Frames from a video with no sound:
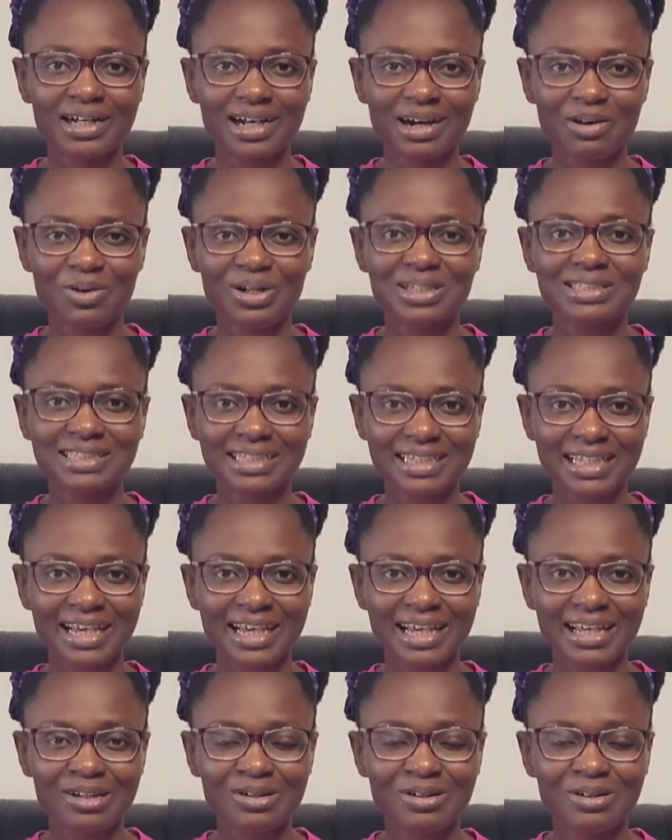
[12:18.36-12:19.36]
once
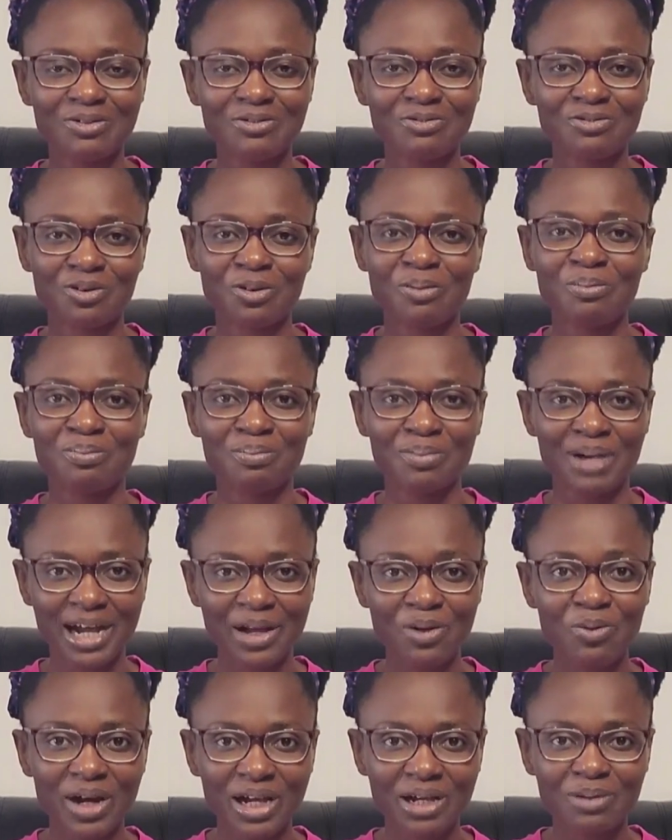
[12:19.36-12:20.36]
again, from my
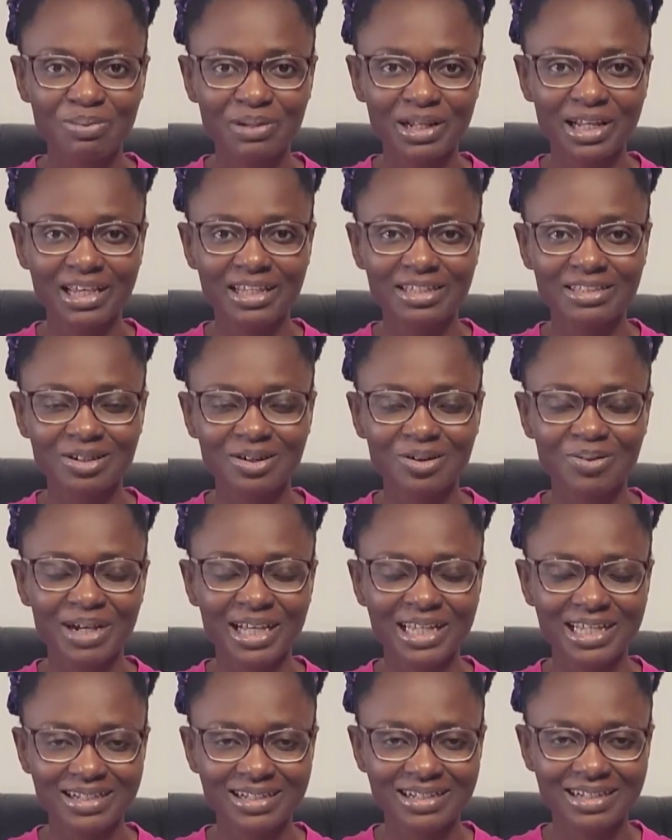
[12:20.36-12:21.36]
workplace, oh my
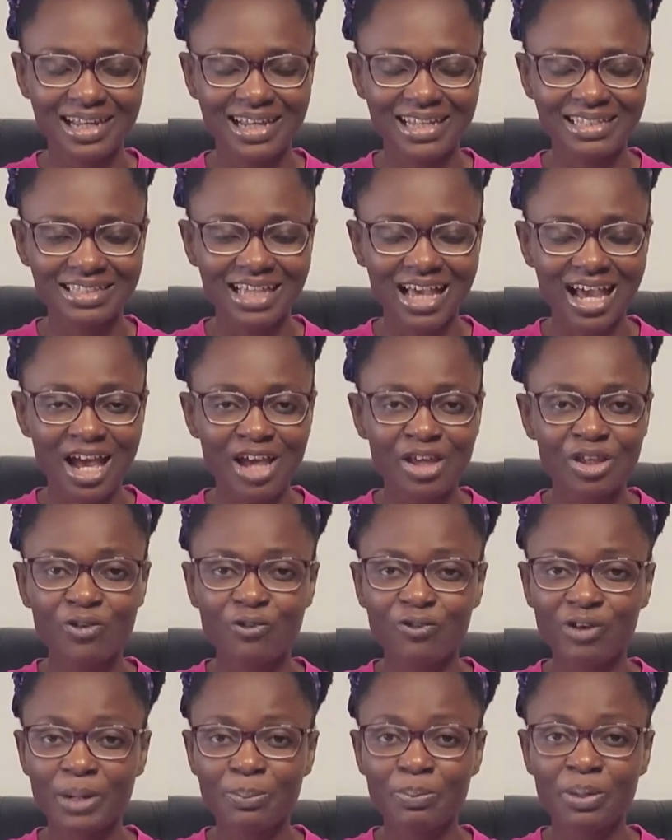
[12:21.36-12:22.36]
goodness, you
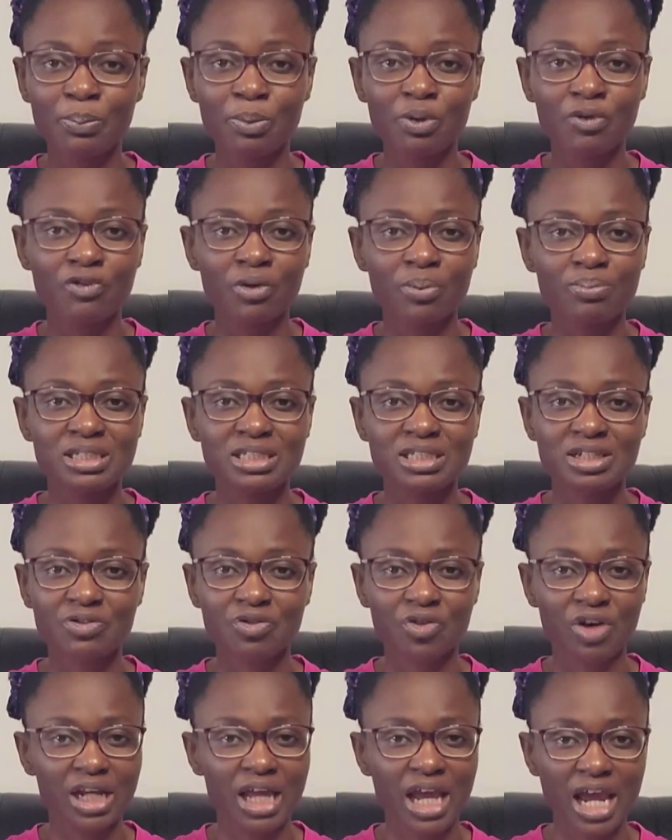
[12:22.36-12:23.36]
find people from
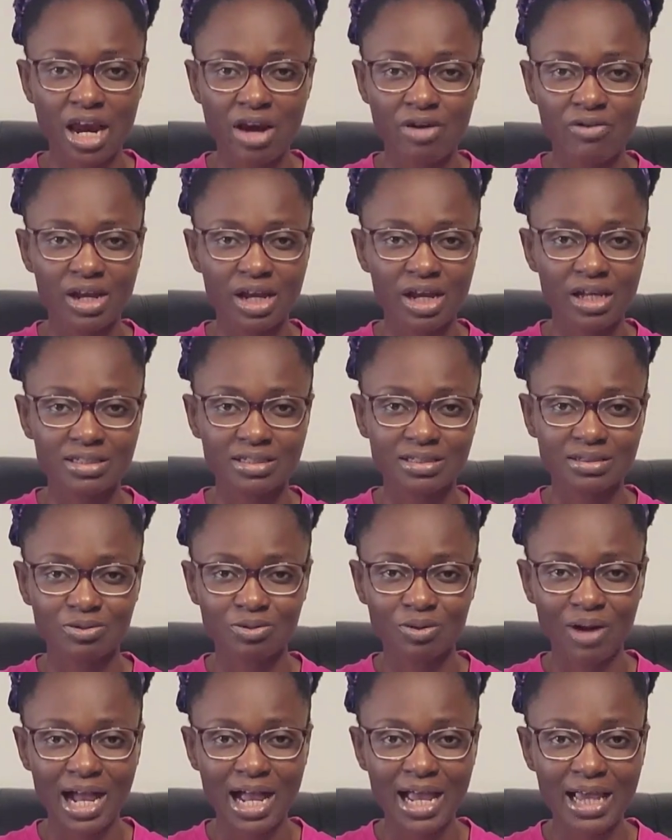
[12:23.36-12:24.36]
different areas,
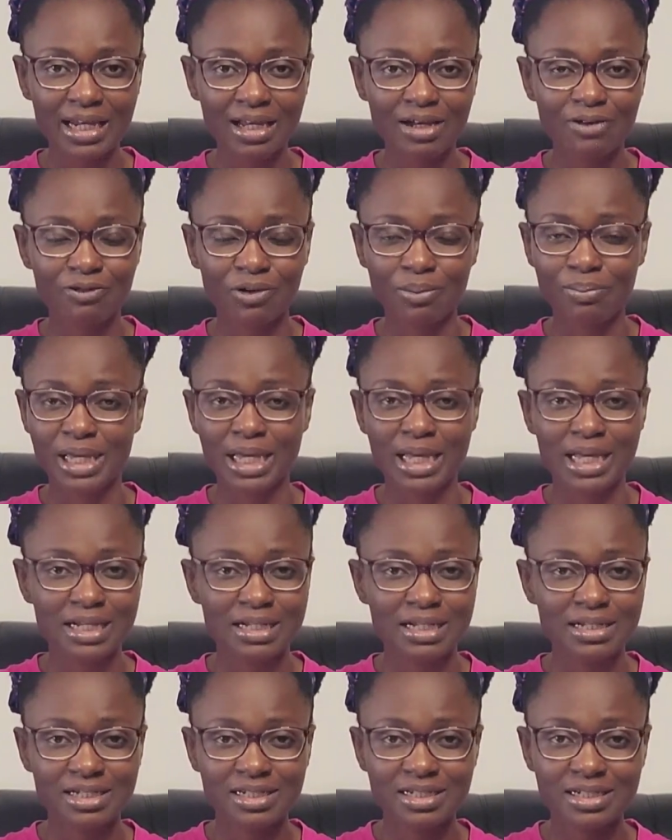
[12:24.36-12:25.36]
right? From
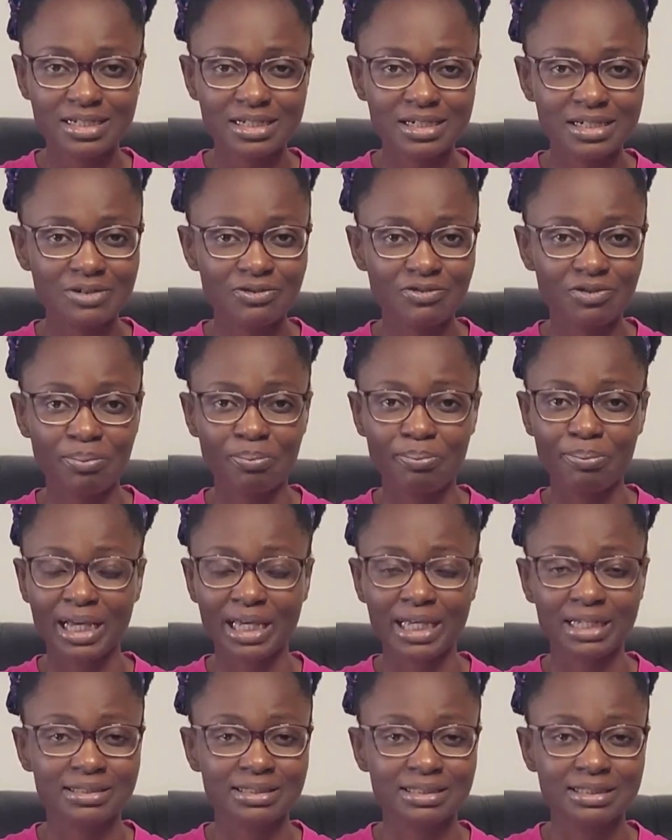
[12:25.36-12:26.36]
India, from
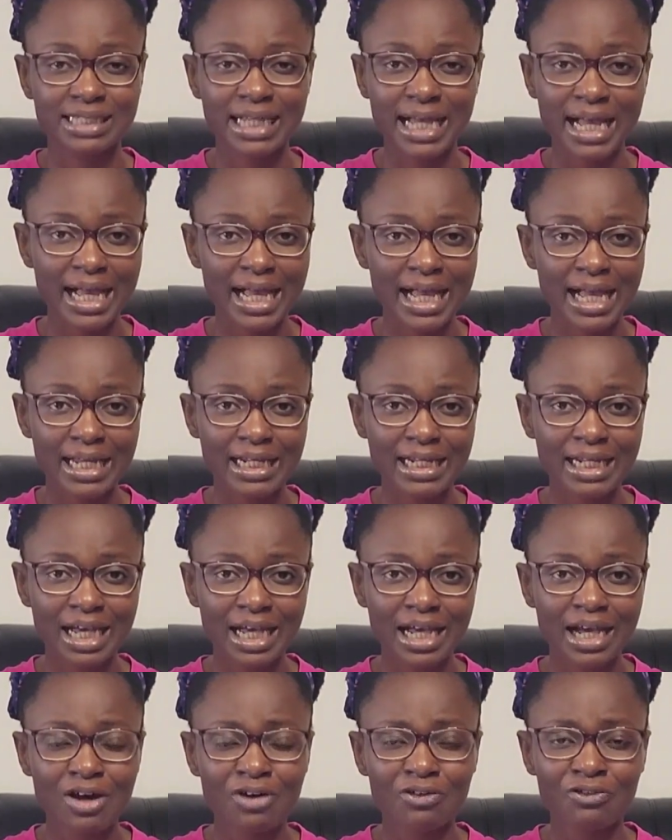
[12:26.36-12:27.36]
Pakistan,
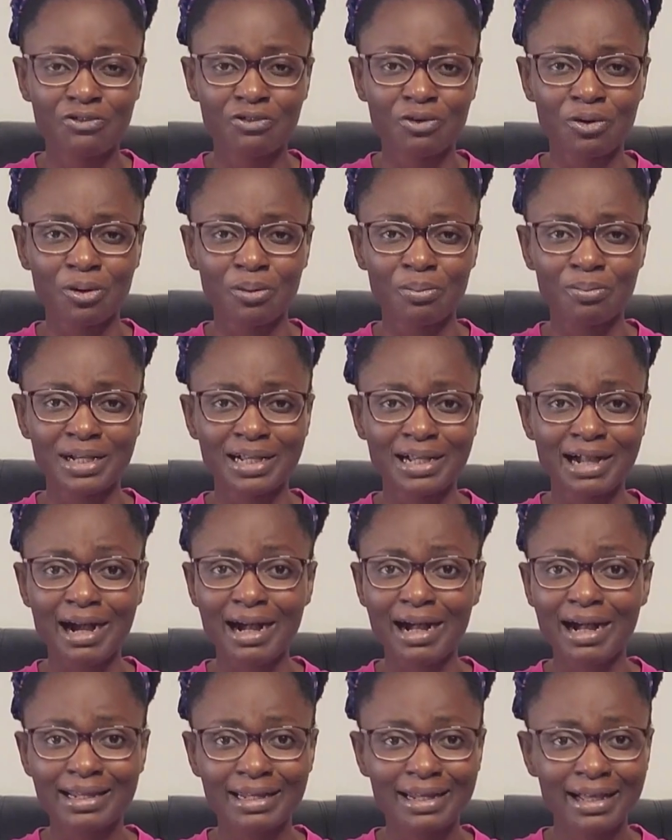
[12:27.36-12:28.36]
from
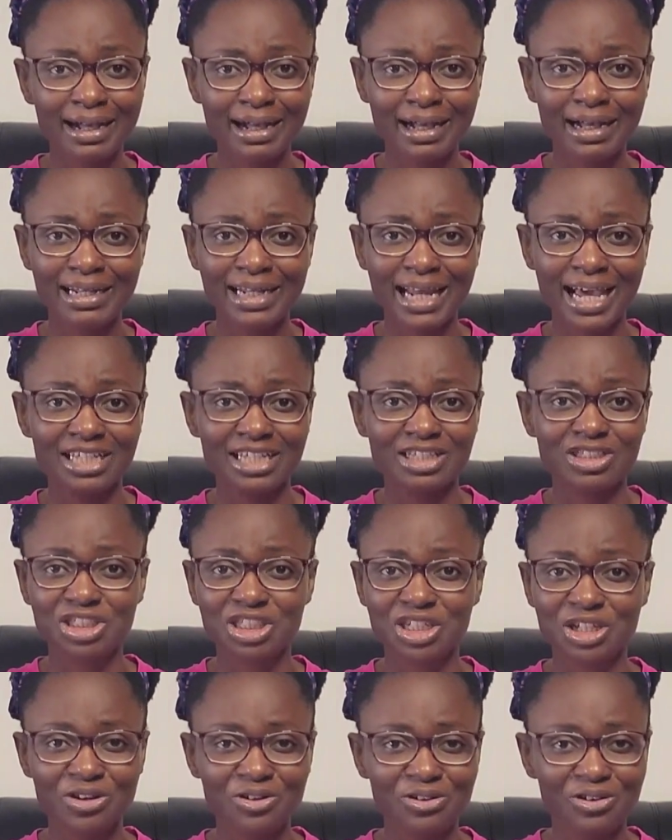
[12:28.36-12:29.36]
Ghana,
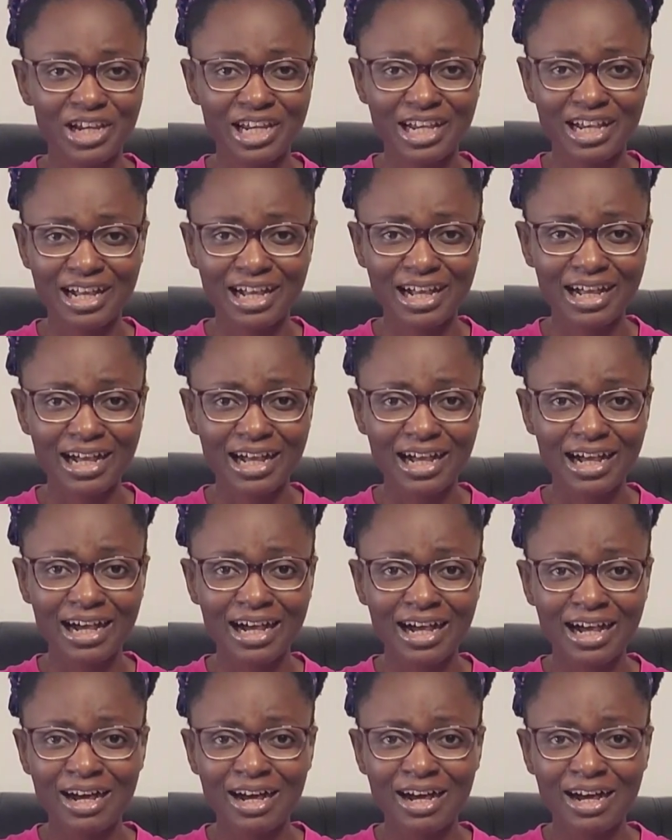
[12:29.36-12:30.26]
Nigeria,